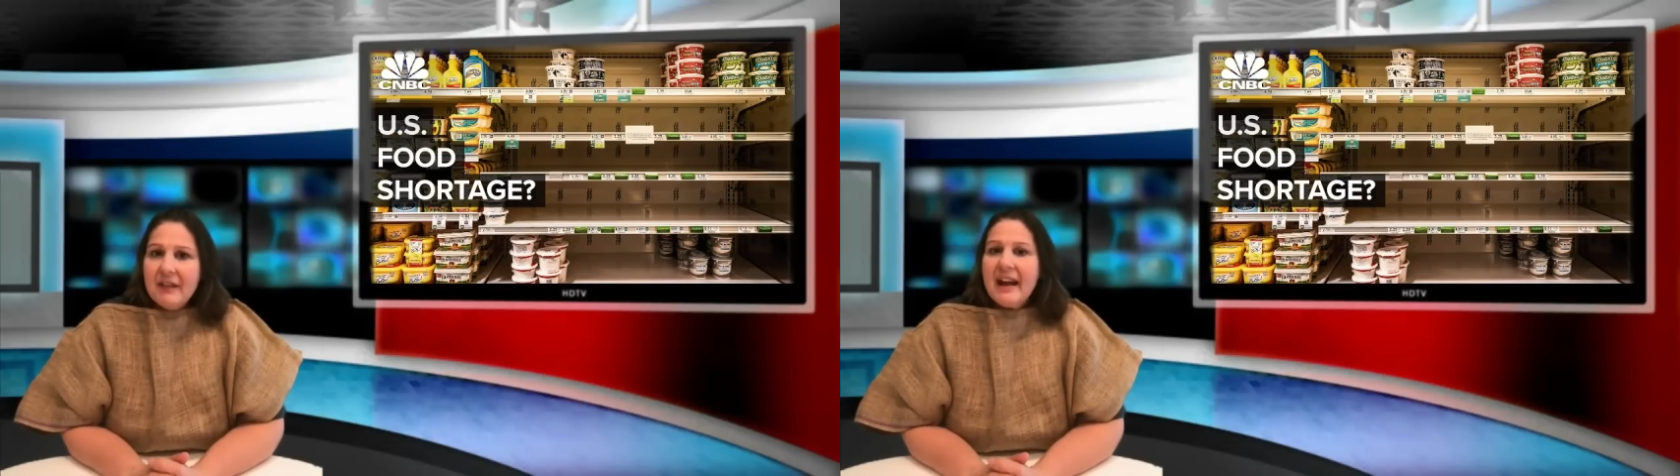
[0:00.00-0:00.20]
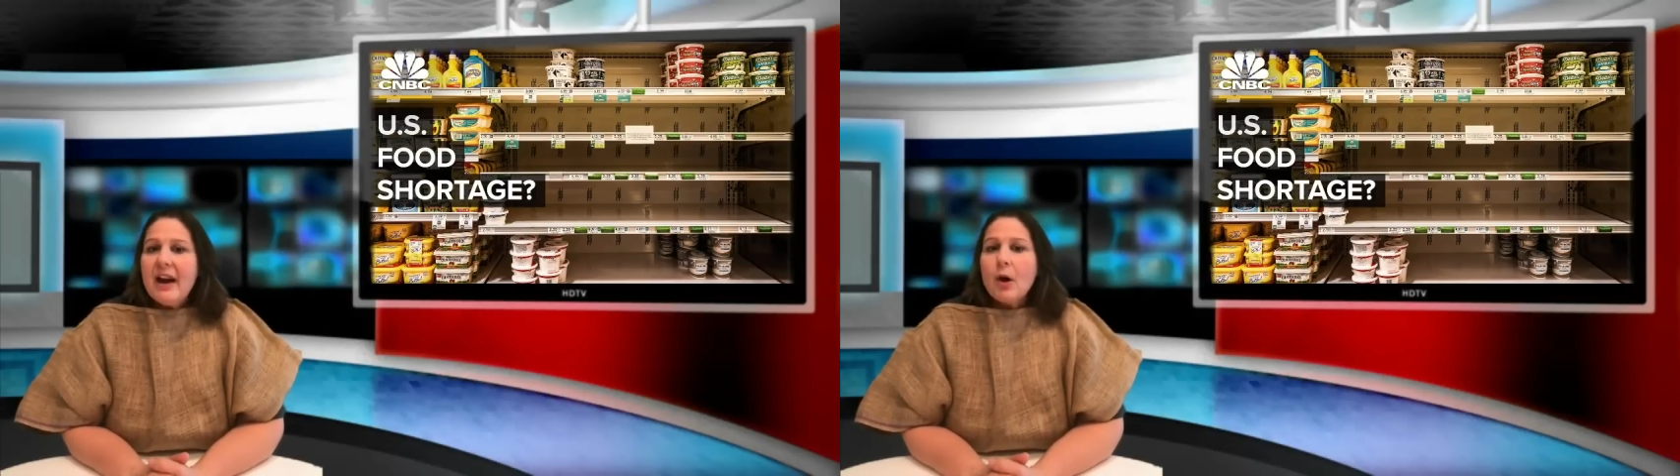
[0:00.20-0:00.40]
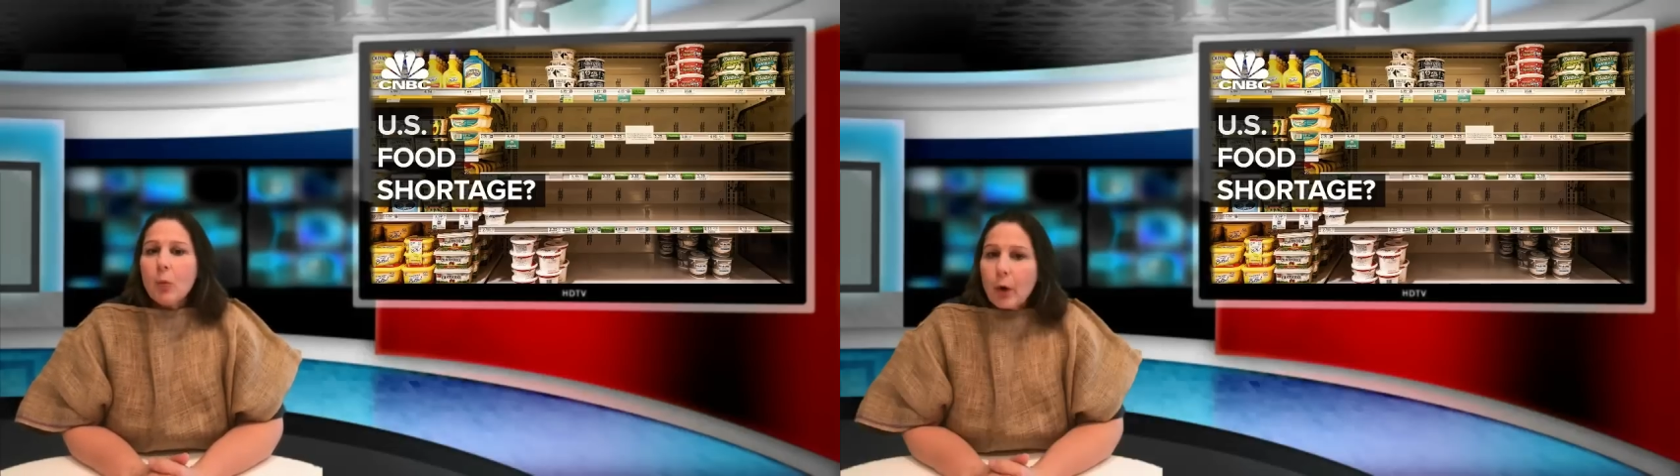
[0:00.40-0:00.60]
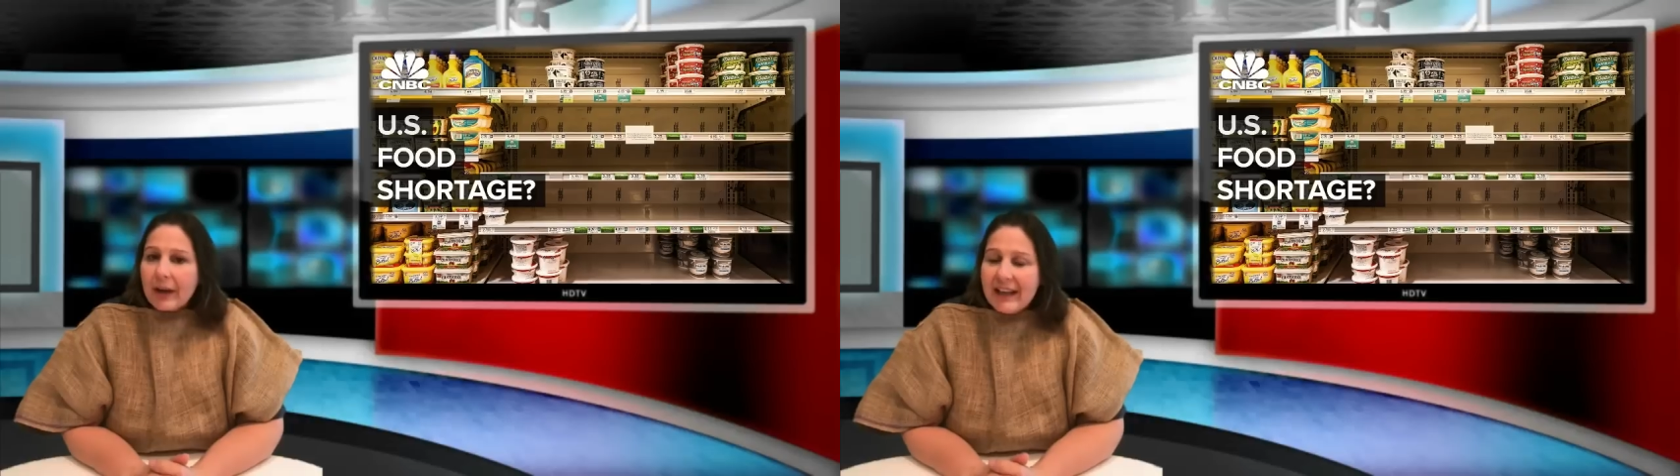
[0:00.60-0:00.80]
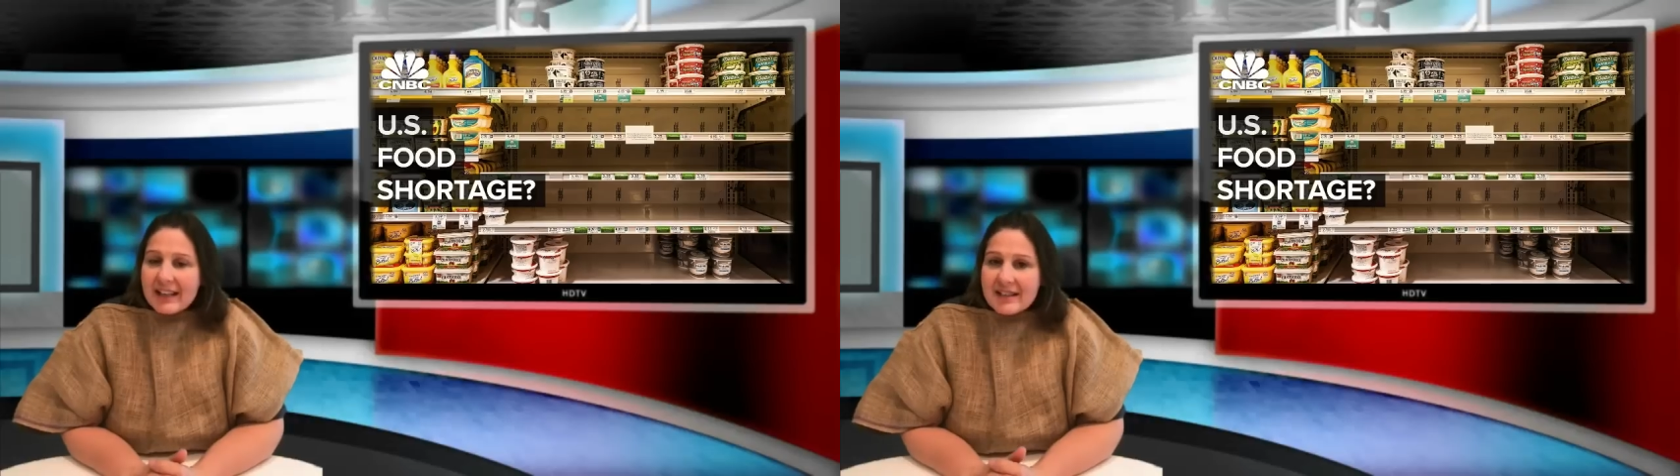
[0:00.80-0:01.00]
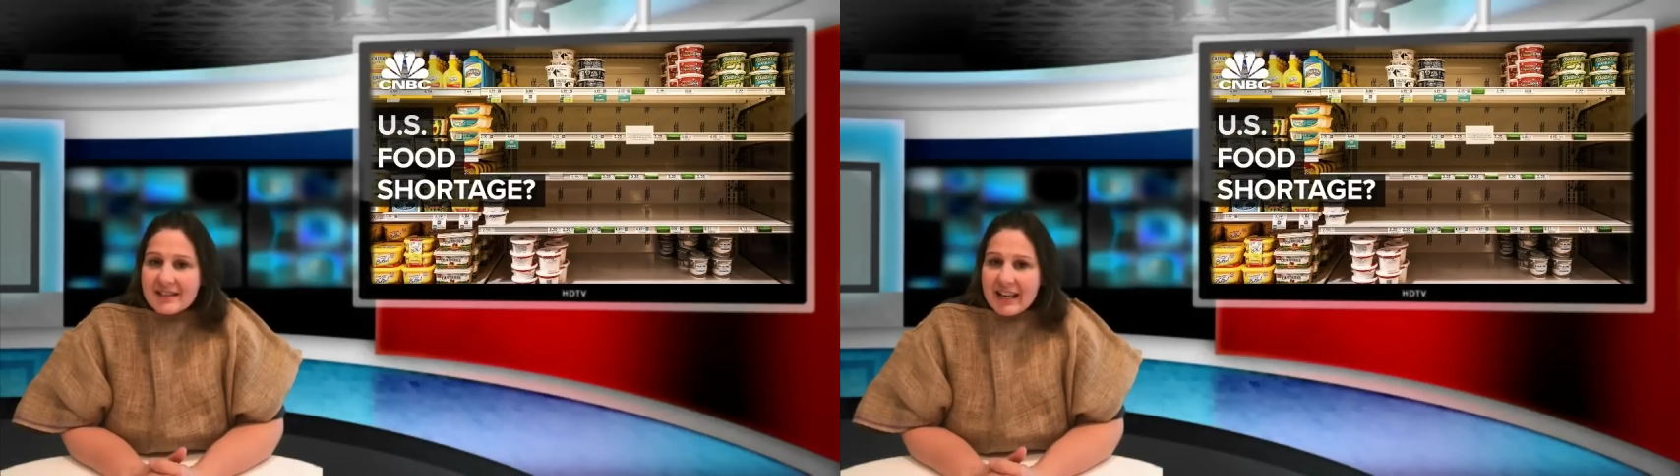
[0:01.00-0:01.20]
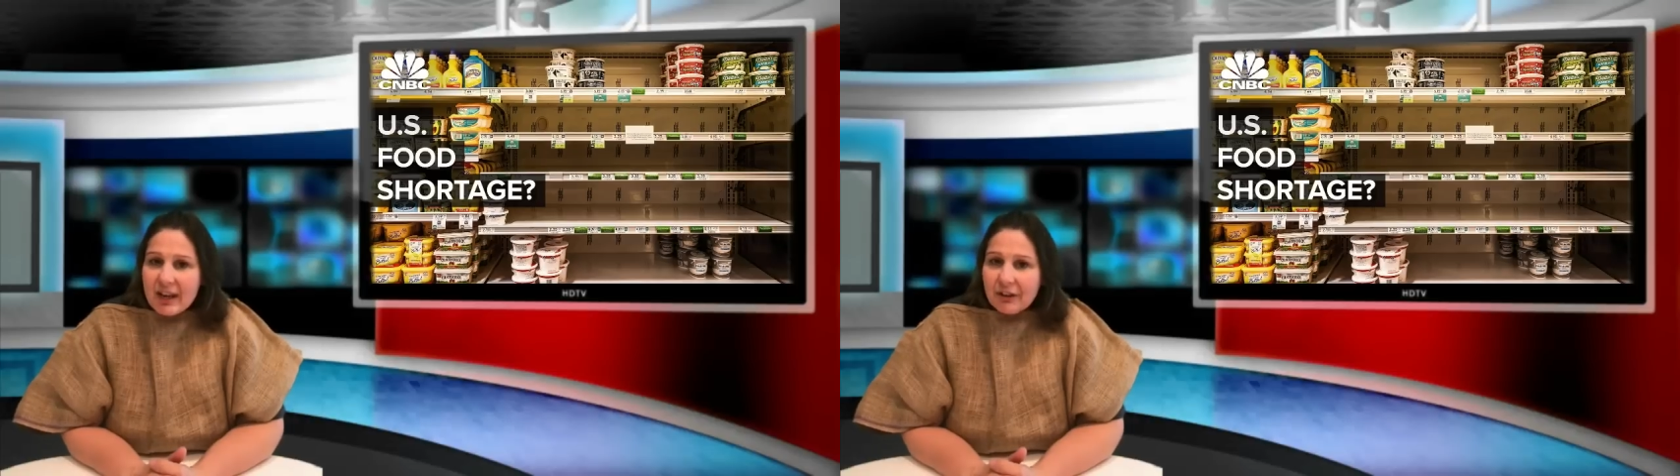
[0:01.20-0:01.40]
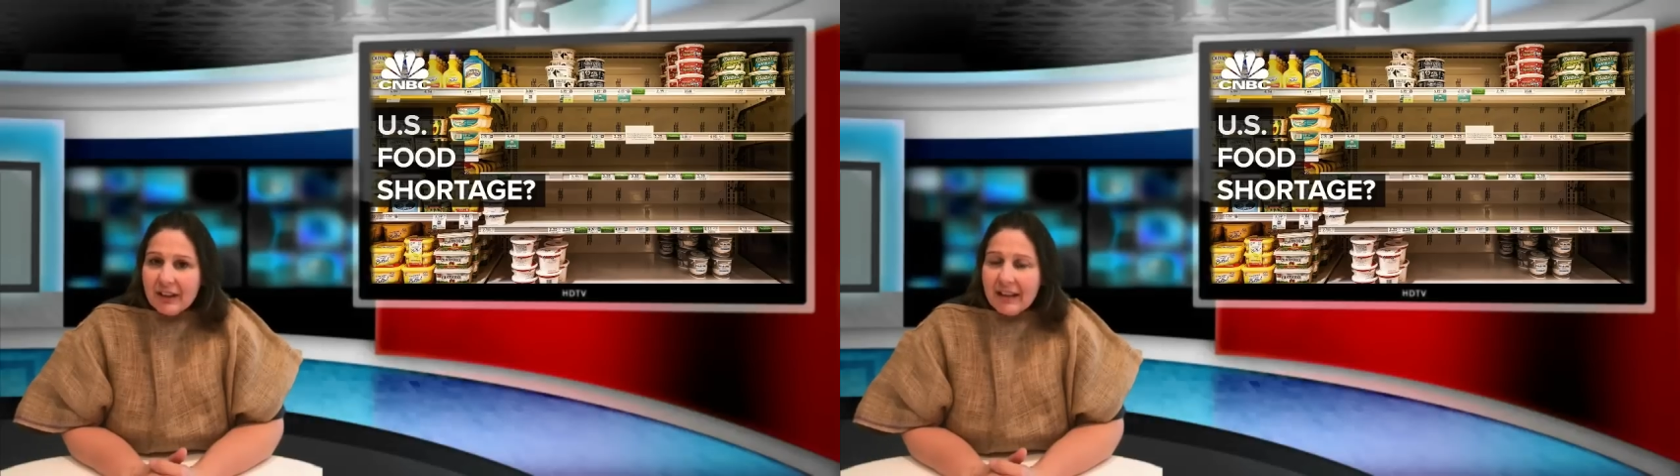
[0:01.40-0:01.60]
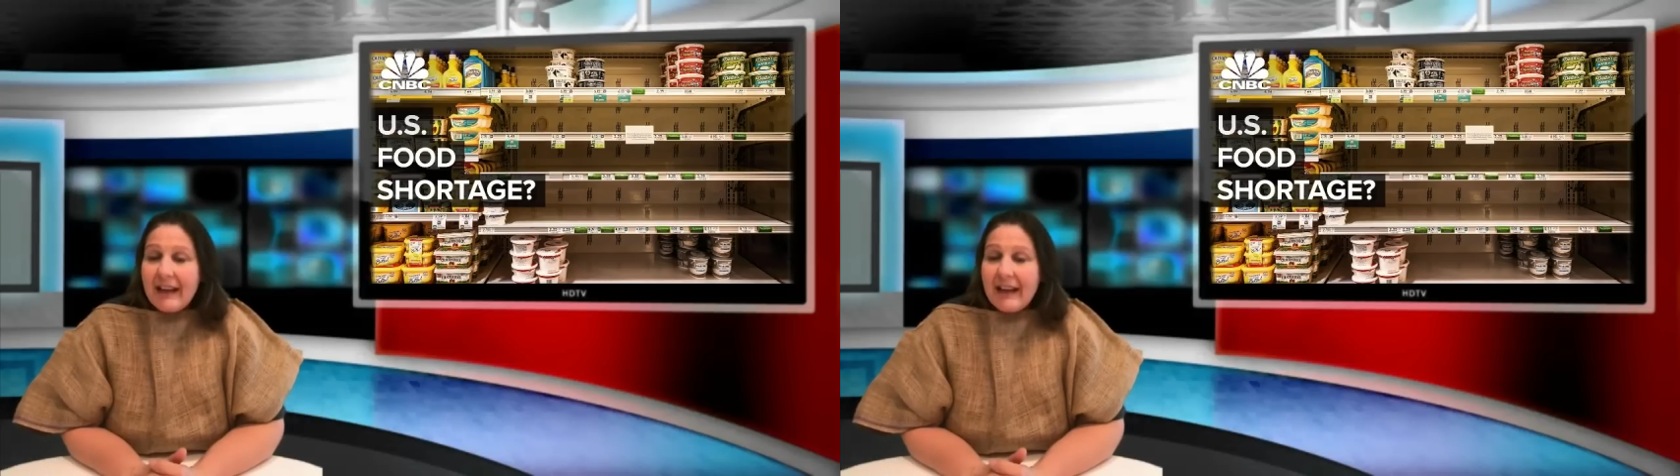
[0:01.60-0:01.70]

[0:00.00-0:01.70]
They are working in secret